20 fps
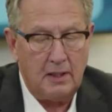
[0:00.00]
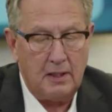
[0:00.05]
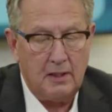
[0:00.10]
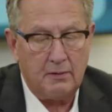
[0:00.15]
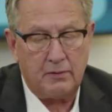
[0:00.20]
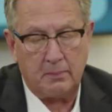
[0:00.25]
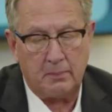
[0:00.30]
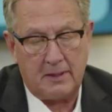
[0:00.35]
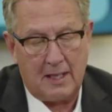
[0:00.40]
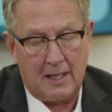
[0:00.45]

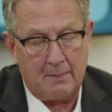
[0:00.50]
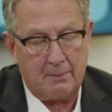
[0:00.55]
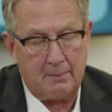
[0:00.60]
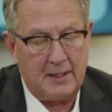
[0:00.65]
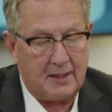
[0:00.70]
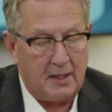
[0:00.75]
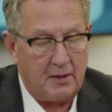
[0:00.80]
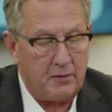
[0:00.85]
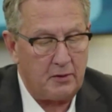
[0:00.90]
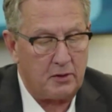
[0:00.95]
from
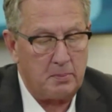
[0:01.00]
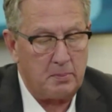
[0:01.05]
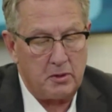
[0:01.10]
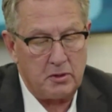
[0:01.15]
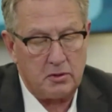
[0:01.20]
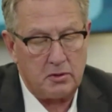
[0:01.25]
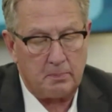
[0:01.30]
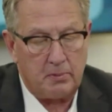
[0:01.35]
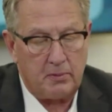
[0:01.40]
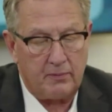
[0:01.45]
Comtech other
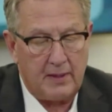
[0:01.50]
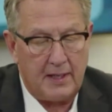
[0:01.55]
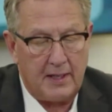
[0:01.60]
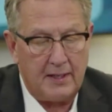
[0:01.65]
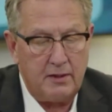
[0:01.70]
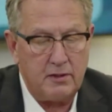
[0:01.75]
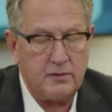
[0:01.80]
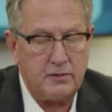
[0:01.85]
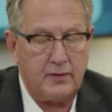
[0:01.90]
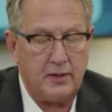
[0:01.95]
commercial
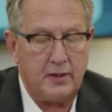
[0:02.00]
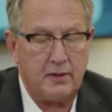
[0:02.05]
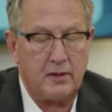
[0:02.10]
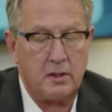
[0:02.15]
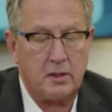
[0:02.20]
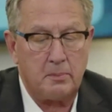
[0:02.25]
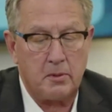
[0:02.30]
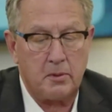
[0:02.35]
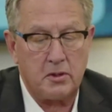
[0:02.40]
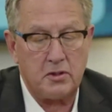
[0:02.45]
providers via the
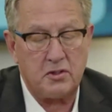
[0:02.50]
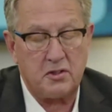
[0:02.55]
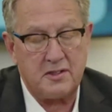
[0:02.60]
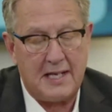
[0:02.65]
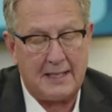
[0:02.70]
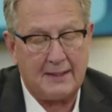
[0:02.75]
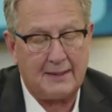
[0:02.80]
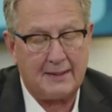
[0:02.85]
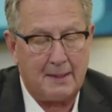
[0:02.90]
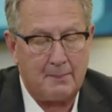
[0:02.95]
Commercial
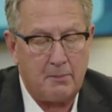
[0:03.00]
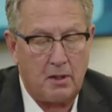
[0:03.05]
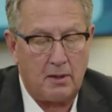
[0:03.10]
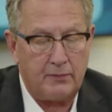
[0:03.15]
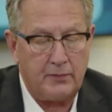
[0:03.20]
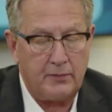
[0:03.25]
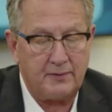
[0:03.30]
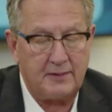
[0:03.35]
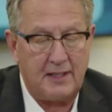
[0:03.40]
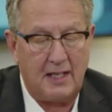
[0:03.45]
SATCOM
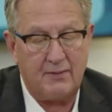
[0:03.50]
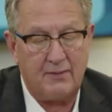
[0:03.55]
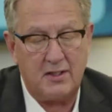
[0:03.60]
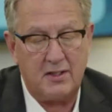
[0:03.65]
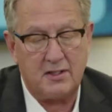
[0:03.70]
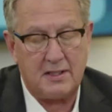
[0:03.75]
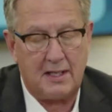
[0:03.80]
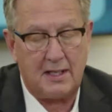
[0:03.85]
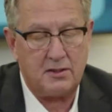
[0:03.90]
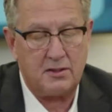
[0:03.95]
Office, gave
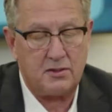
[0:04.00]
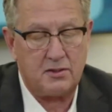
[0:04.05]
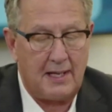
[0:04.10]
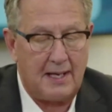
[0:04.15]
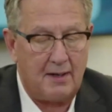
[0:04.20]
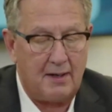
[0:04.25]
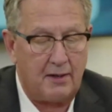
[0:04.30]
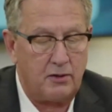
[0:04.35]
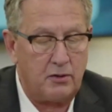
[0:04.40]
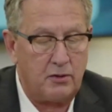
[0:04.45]
insights on
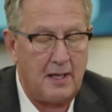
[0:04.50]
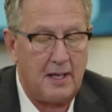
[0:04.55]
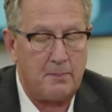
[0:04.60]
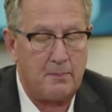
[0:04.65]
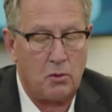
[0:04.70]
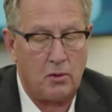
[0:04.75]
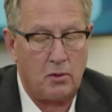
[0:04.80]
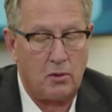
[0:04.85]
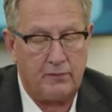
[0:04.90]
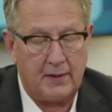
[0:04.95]
how to do that
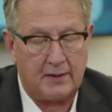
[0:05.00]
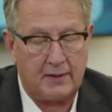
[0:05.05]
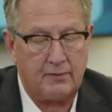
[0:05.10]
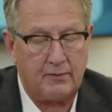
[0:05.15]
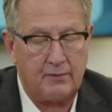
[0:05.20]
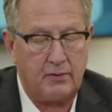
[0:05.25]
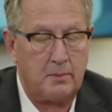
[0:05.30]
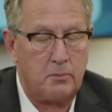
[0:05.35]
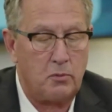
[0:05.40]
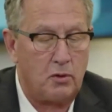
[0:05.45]
more
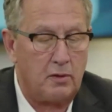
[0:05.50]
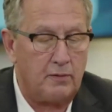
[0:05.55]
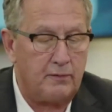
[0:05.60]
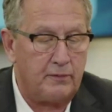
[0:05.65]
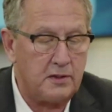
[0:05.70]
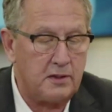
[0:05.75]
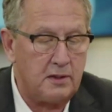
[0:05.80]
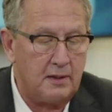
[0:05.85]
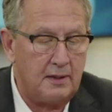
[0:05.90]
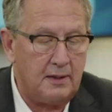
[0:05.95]
effectively and more
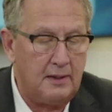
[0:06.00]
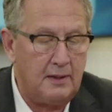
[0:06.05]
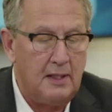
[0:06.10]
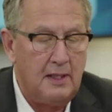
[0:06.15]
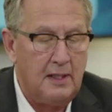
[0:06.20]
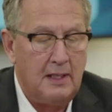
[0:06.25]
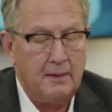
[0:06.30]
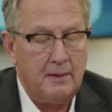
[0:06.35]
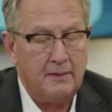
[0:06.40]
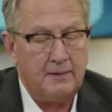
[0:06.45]
efficiently.
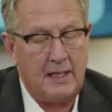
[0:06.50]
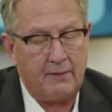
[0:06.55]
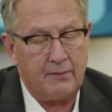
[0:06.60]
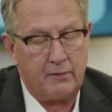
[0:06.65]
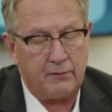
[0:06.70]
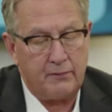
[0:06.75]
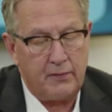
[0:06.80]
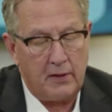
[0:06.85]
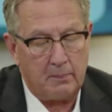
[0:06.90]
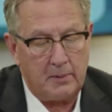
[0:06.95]
David
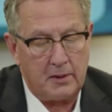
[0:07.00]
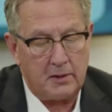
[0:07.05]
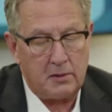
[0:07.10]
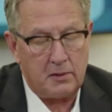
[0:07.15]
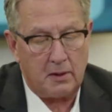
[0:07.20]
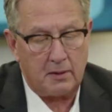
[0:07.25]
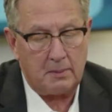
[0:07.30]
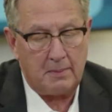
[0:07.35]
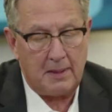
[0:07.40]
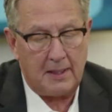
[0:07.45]
Feltman
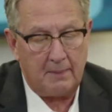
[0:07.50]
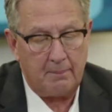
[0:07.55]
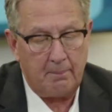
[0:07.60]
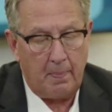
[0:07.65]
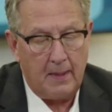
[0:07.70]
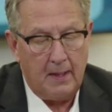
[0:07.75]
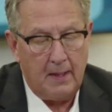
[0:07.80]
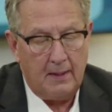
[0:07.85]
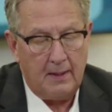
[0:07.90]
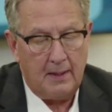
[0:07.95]
talked about
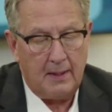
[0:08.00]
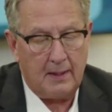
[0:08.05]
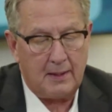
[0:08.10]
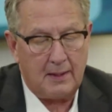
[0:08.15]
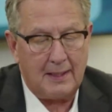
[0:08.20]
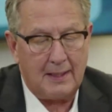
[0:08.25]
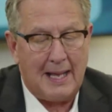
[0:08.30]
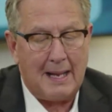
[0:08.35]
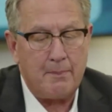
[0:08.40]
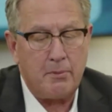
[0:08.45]

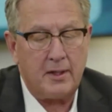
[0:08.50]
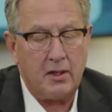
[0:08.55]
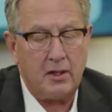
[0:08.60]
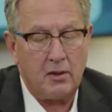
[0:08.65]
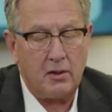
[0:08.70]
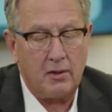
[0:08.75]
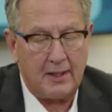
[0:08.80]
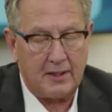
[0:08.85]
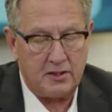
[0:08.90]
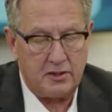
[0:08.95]
collaborating
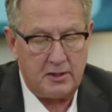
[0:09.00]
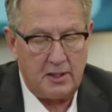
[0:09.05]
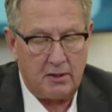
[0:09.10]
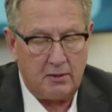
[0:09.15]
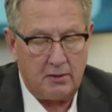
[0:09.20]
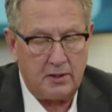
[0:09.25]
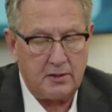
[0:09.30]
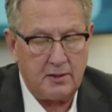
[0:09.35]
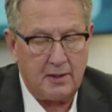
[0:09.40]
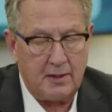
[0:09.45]
on next
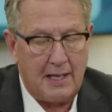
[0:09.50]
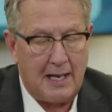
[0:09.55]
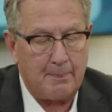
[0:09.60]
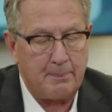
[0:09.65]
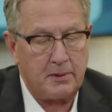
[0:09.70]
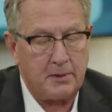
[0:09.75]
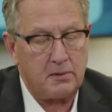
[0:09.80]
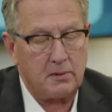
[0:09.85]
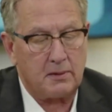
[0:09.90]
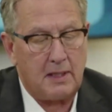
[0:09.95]
generation
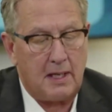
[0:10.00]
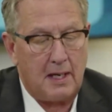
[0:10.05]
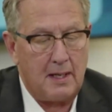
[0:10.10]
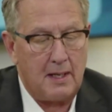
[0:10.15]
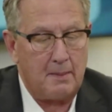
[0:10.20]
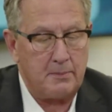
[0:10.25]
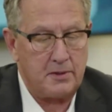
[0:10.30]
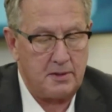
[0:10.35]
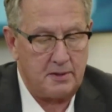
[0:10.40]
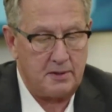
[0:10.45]
optical
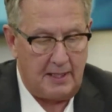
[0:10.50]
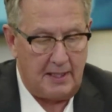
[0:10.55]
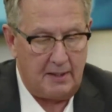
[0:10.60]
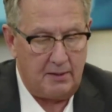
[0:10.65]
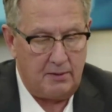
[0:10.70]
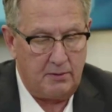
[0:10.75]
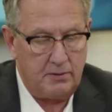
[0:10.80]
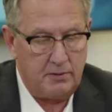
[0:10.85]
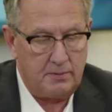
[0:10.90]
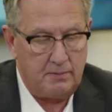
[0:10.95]
comms
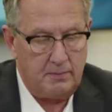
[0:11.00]
standards.